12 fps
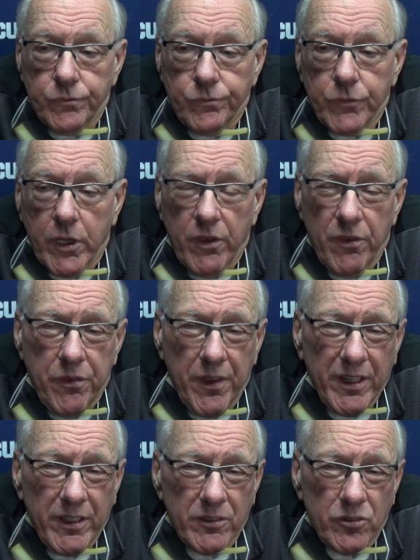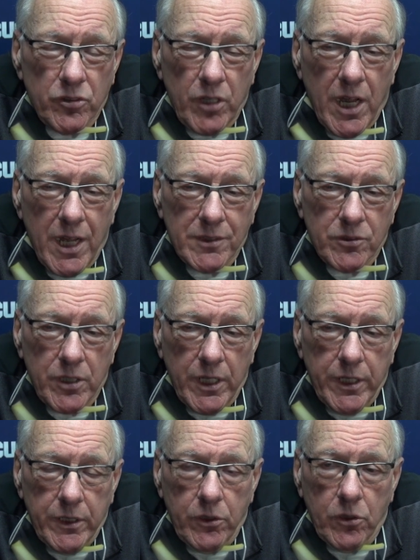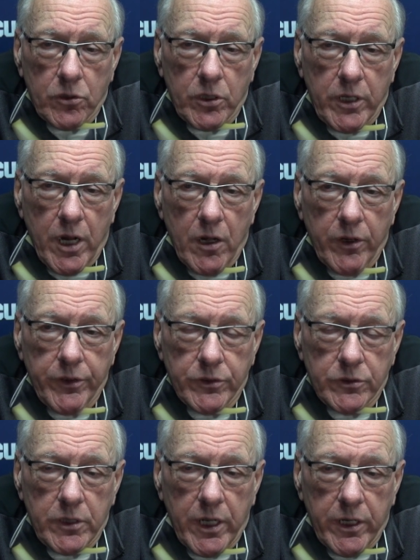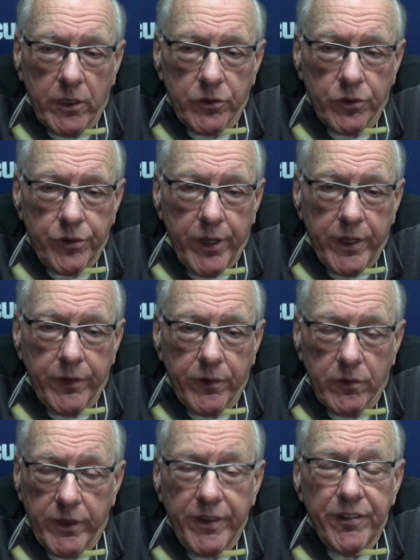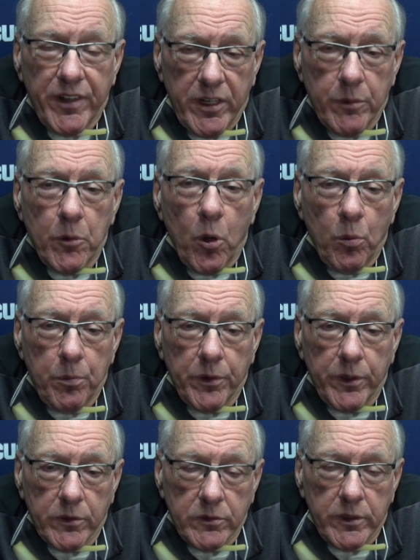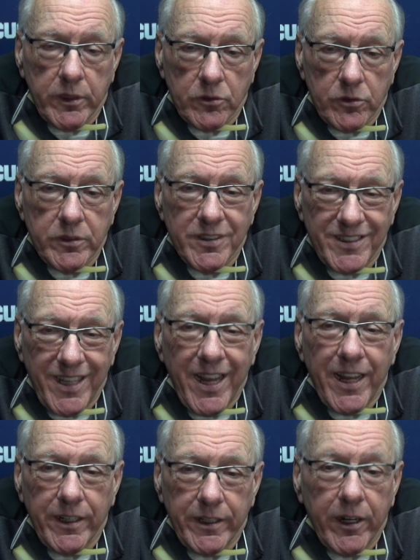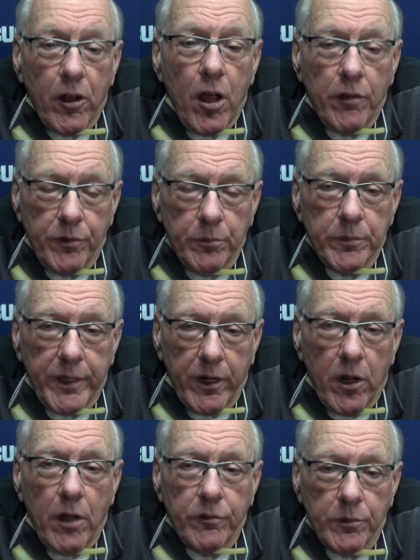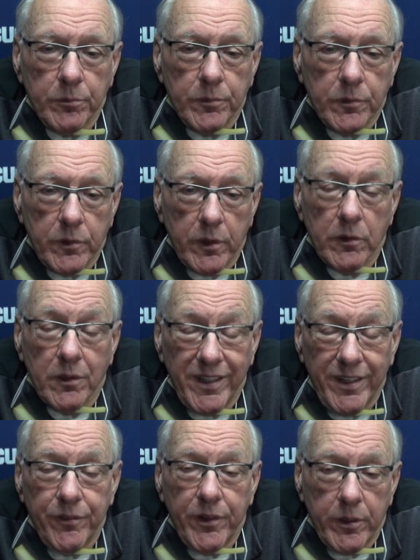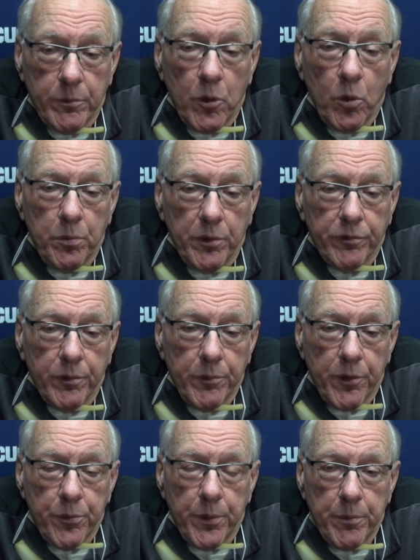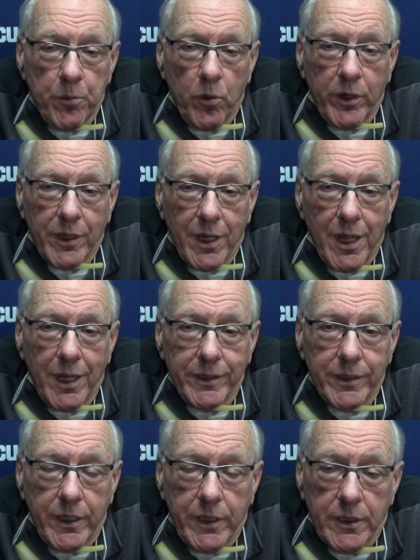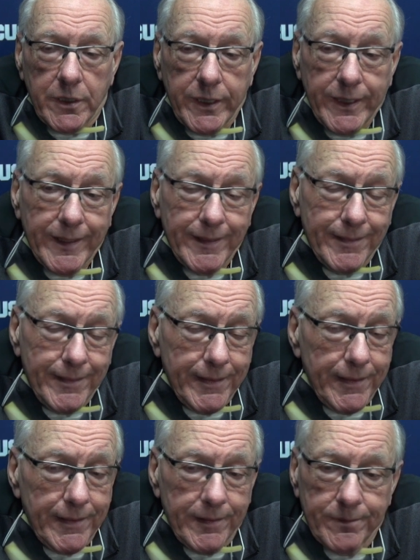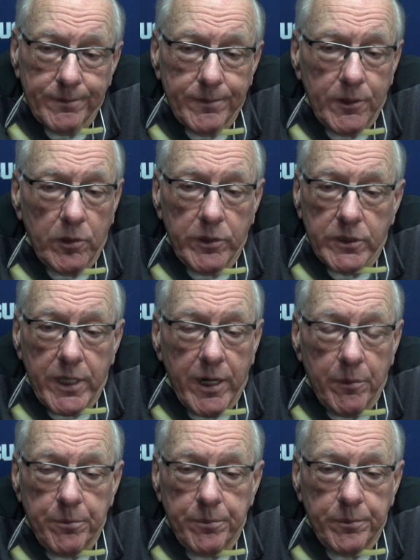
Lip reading: And the other thing, it's shots. You know, Kadari has got to understand they're leaving him open. They're saying get off him, get off him. They're leaving him open from the 3-point line, and you know, he's got to